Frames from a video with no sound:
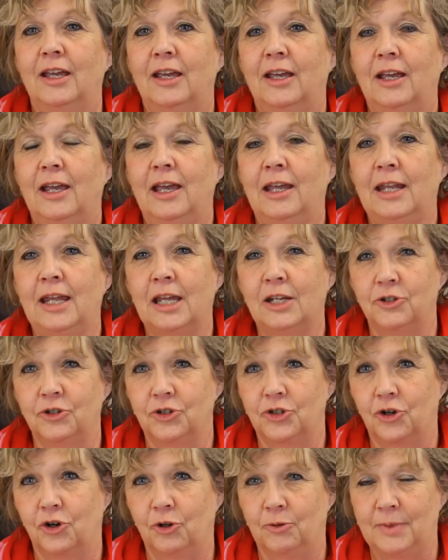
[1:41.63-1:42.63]
And Andrew
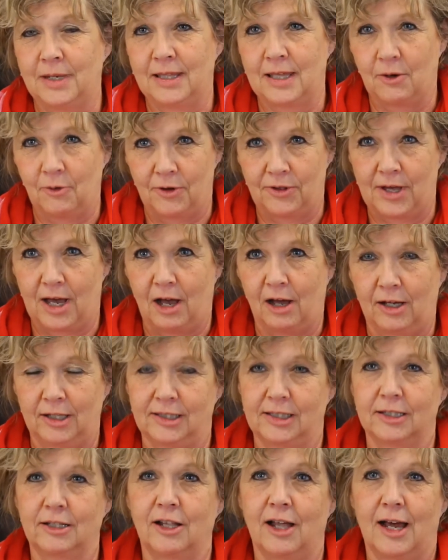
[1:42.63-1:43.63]
told me that without
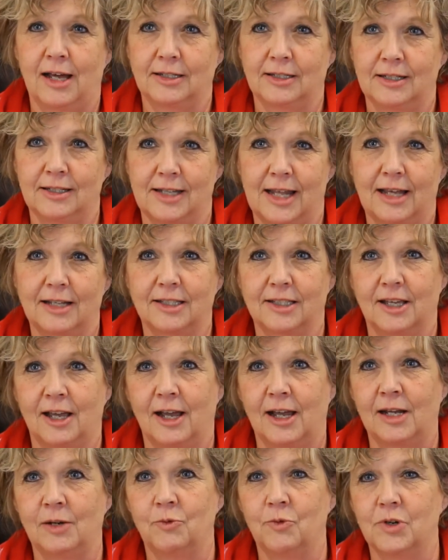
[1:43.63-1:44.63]
glasses, that
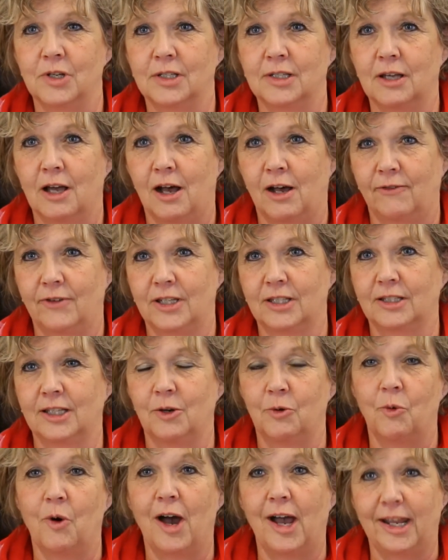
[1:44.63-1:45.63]
sign was obviously
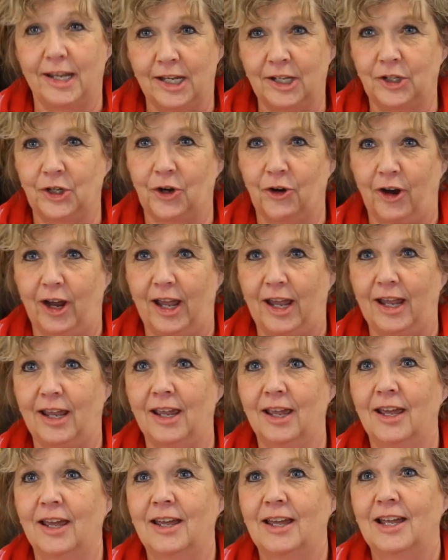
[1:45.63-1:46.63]
white and gray.
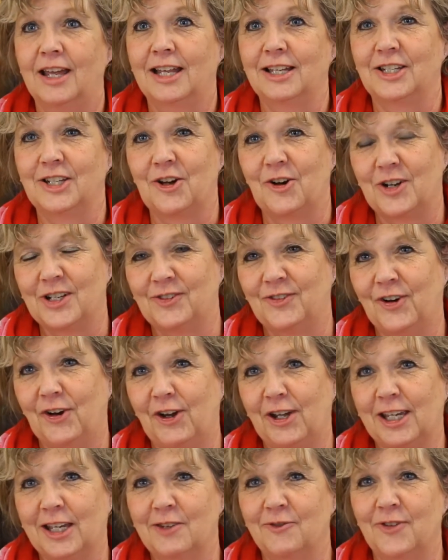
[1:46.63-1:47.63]
And so I was very
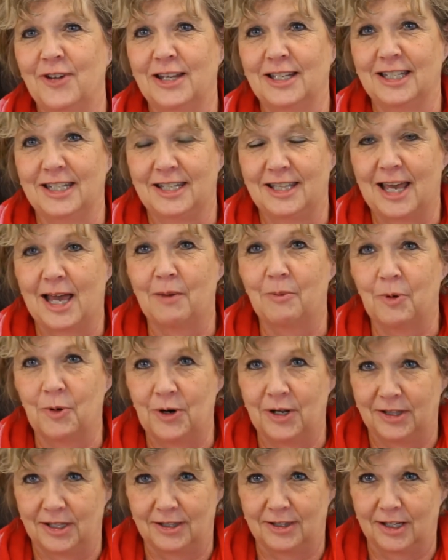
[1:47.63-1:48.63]
convinced at that
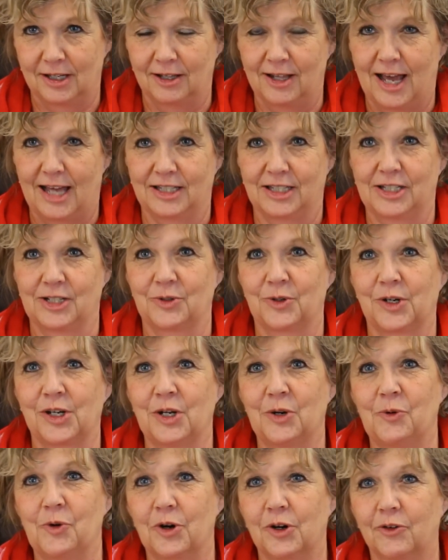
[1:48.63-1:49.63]
point that the glasses were going
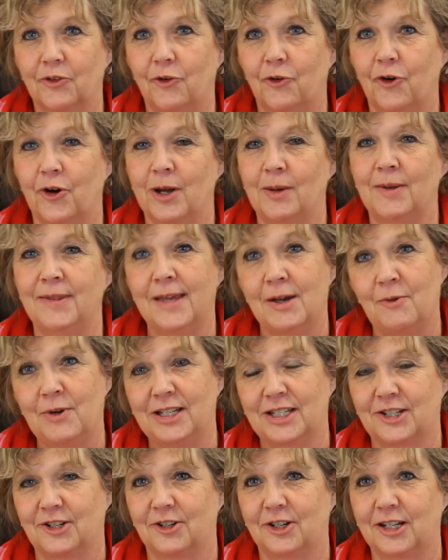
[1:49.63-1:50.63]
to work for him. And then we
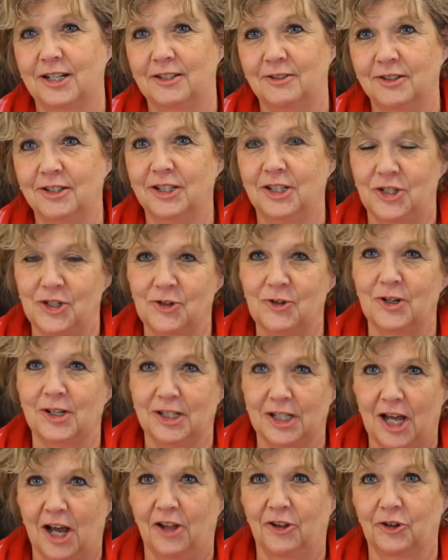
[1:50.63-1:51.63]
started doing
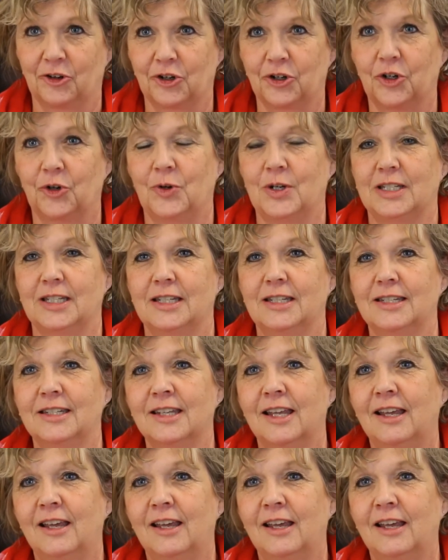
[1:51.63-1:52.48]
color quizzes.